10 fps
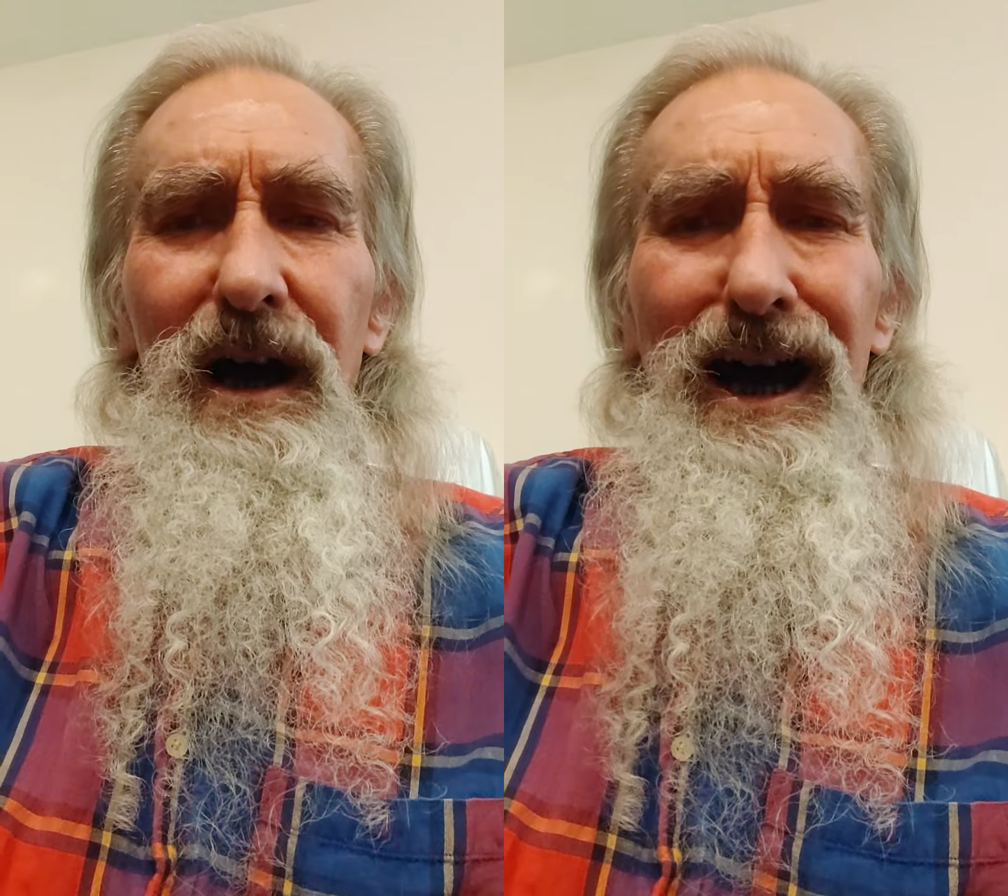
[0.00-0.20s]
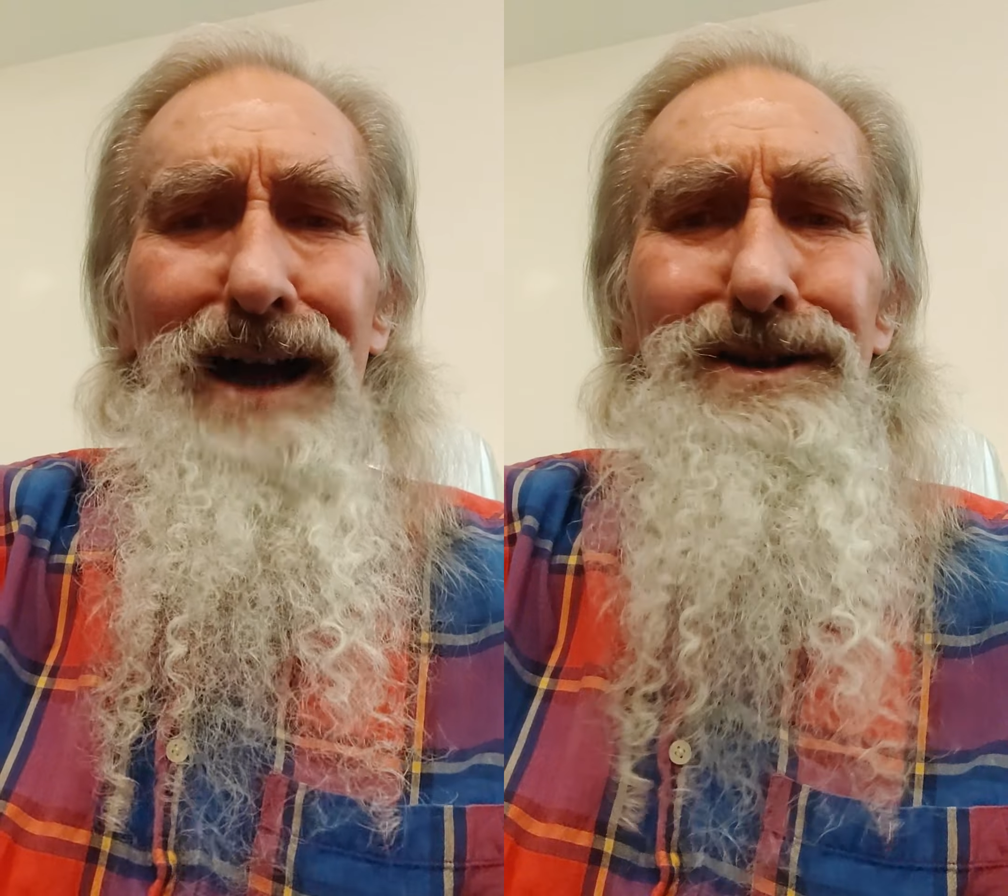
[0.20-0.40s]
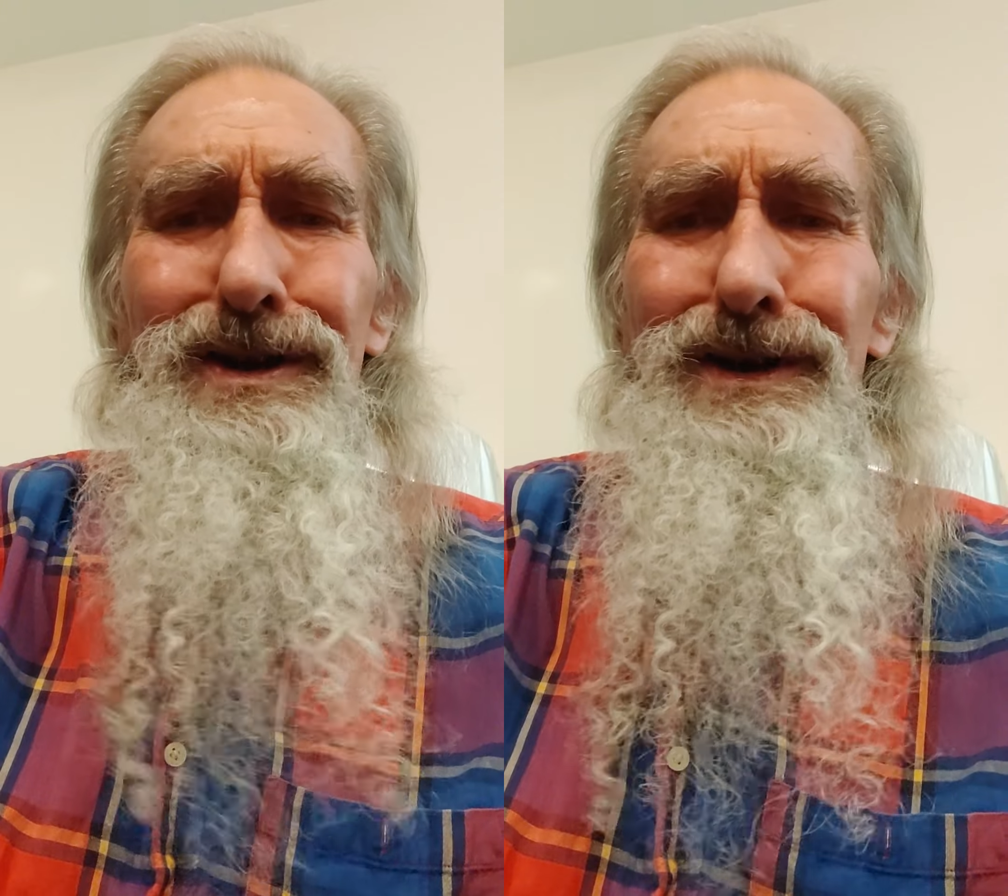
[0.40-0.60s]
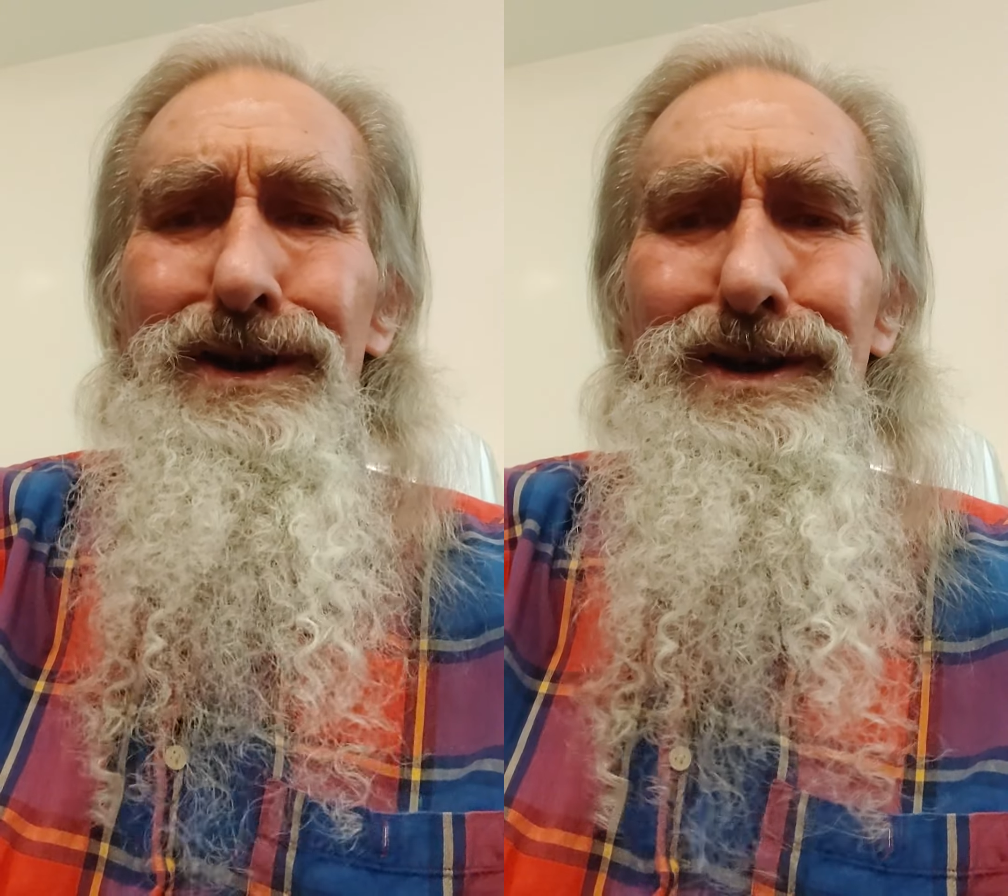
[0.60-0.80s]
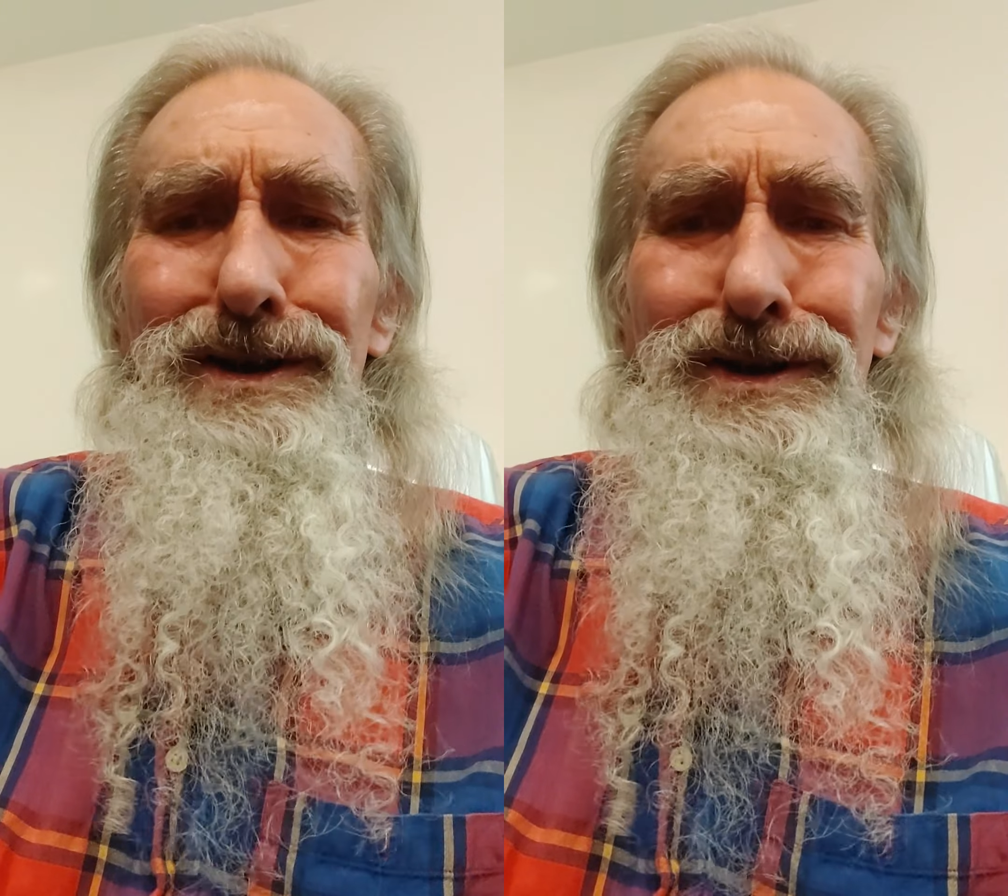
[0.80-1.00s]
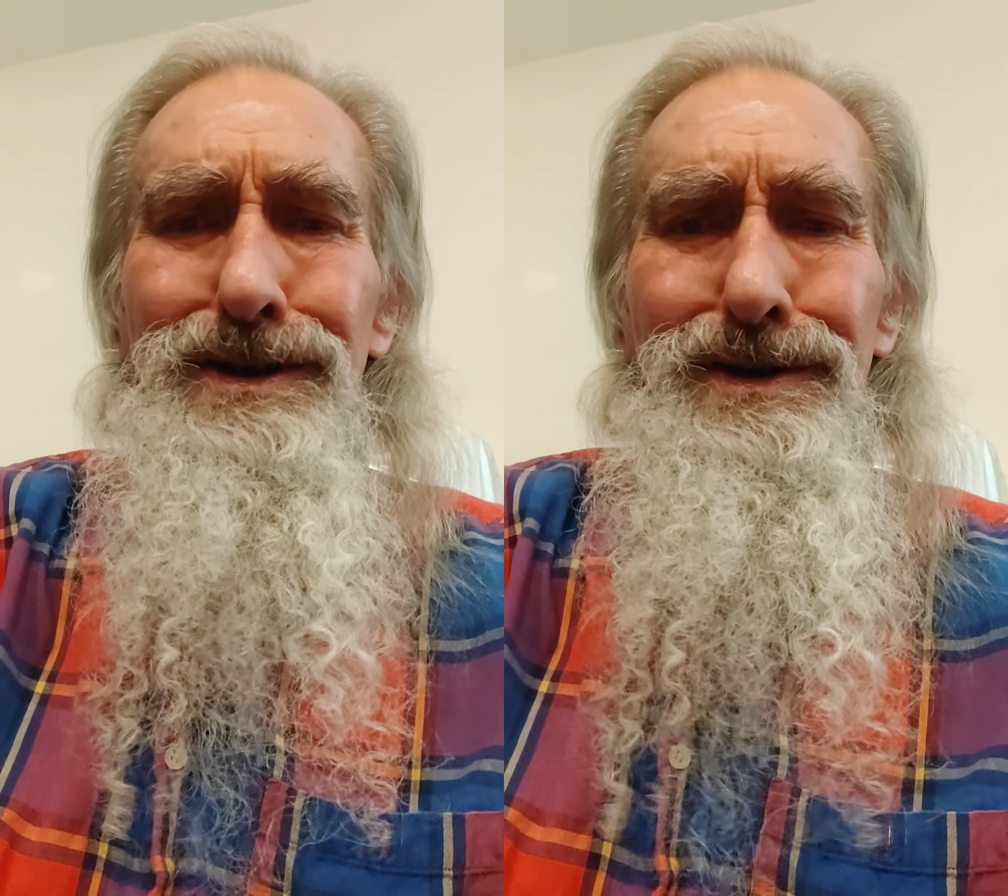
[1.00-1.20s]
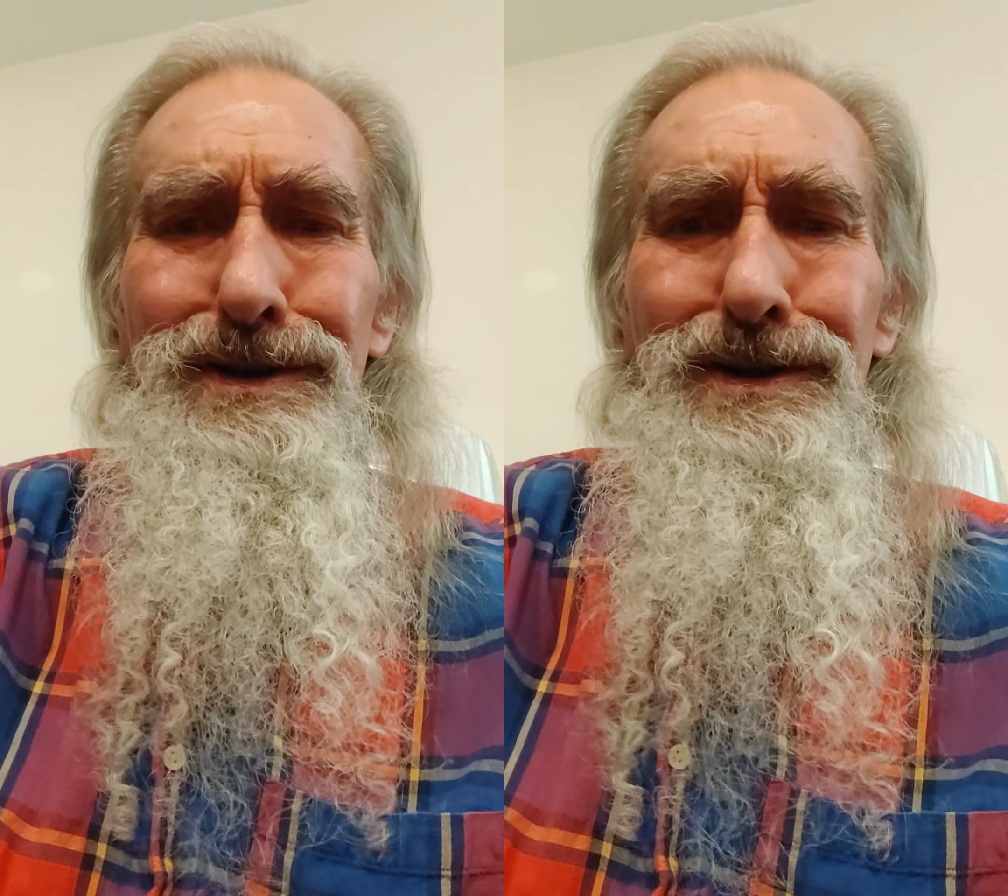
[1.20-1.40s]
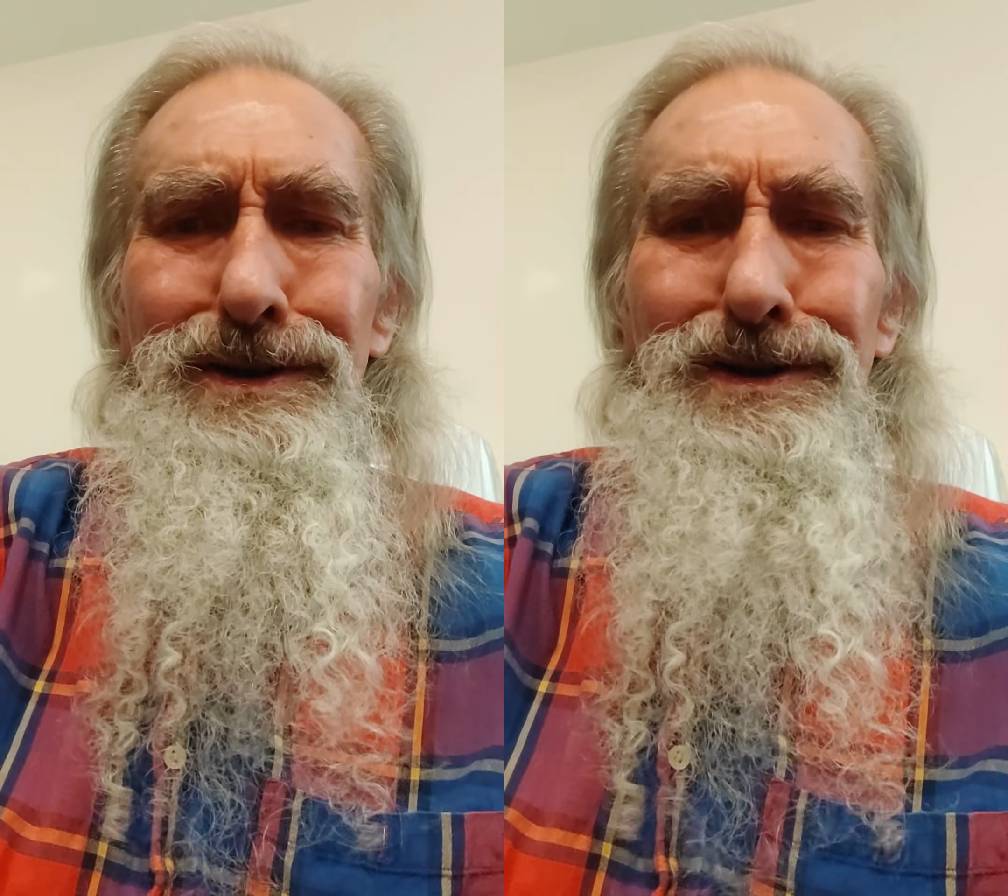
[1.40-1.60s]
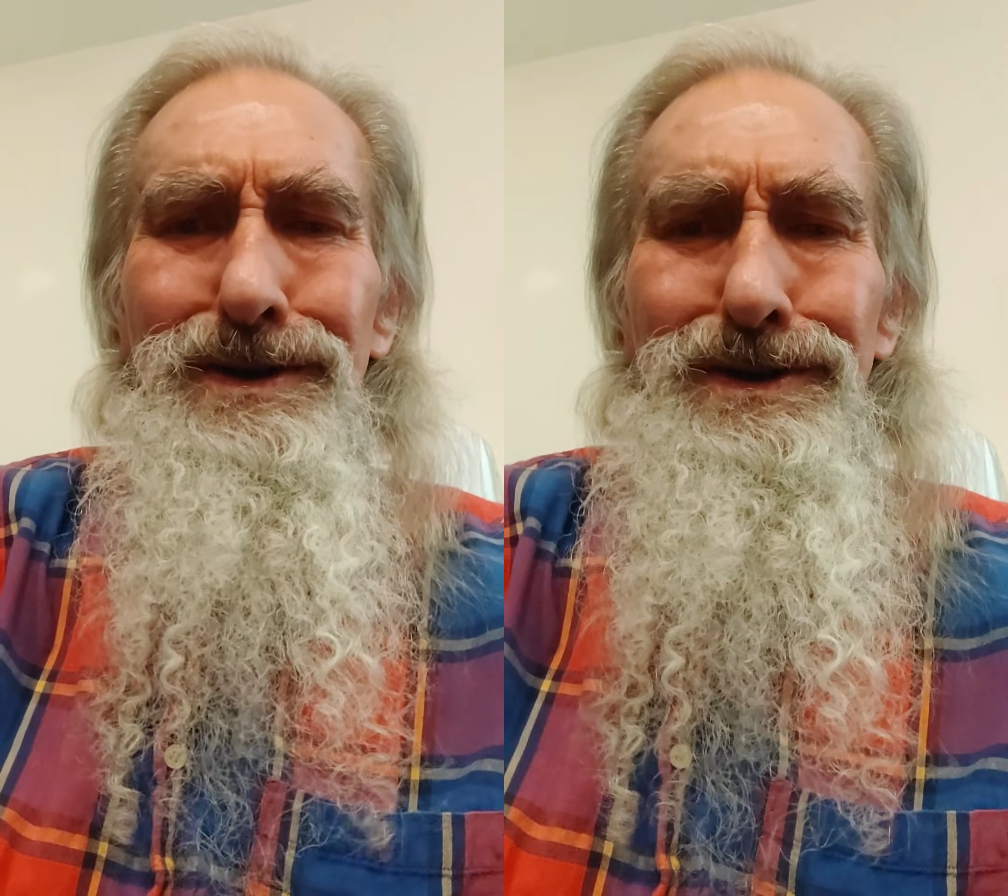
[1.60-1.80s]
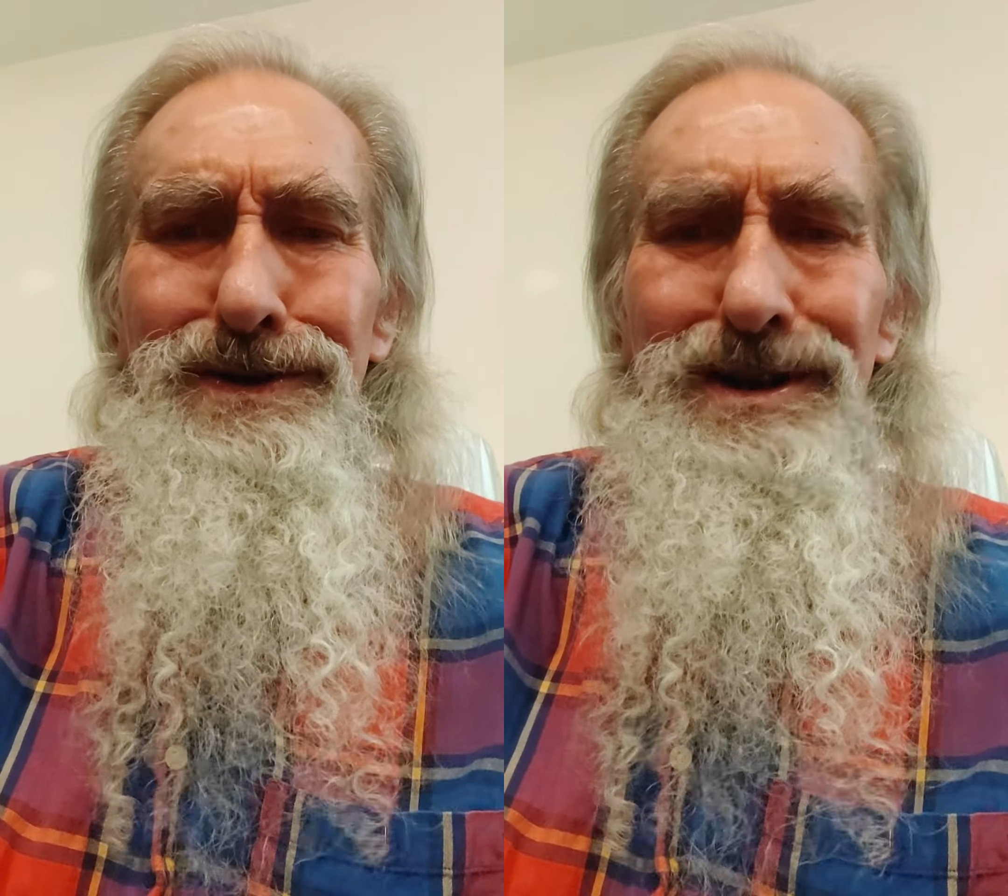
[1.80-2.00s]
I took
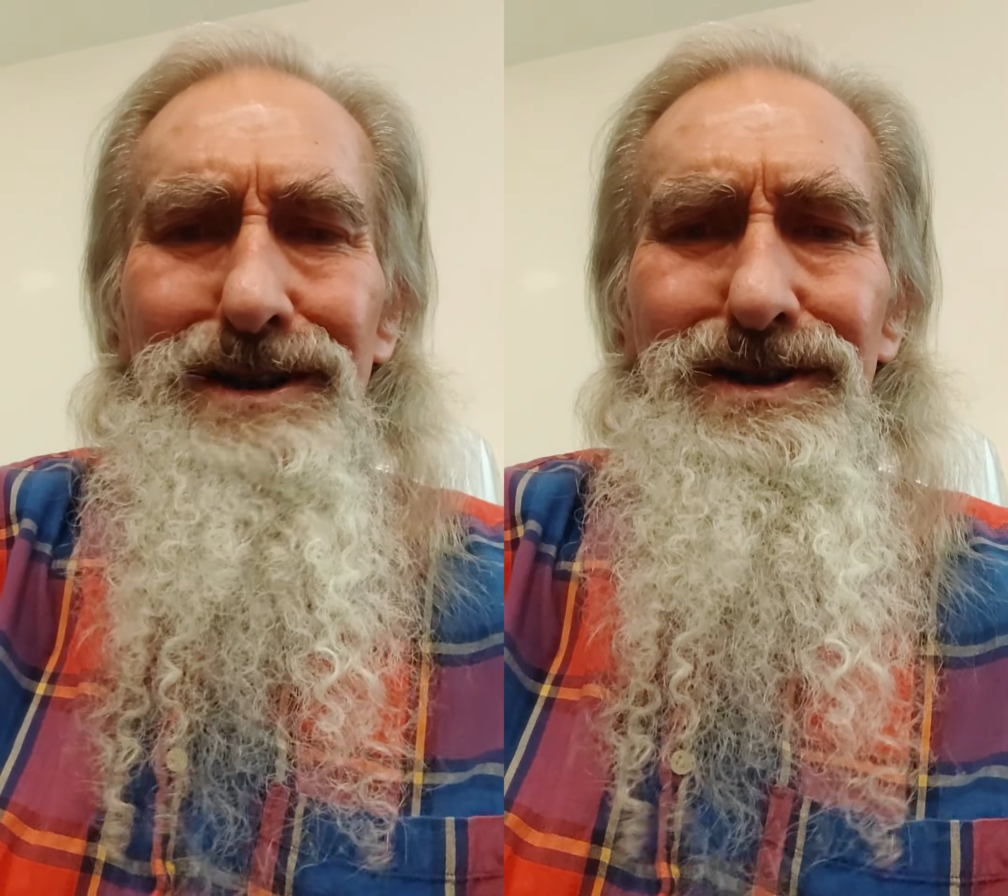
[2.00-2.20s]
you